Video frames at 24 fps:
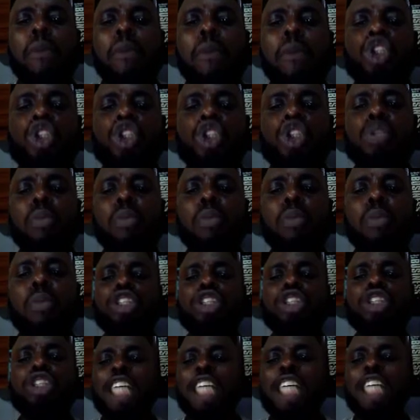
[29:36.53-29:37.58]
much
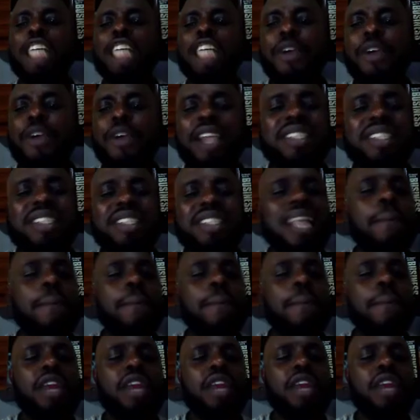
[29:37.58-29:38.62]
more transparent
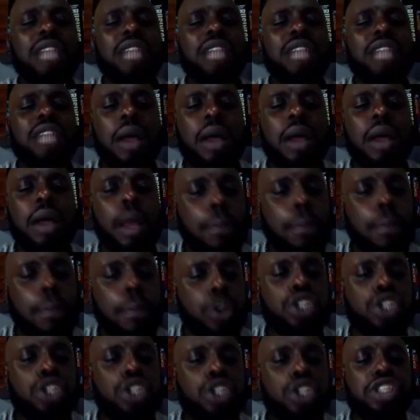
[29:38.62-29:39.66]
than many other
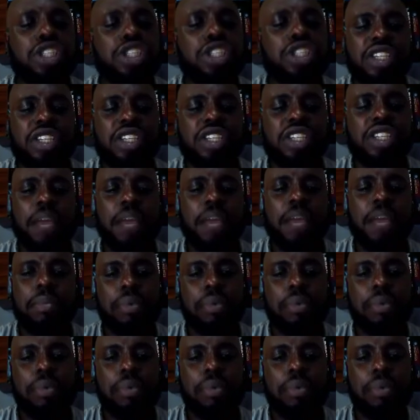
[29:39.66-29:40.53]
monetary systems.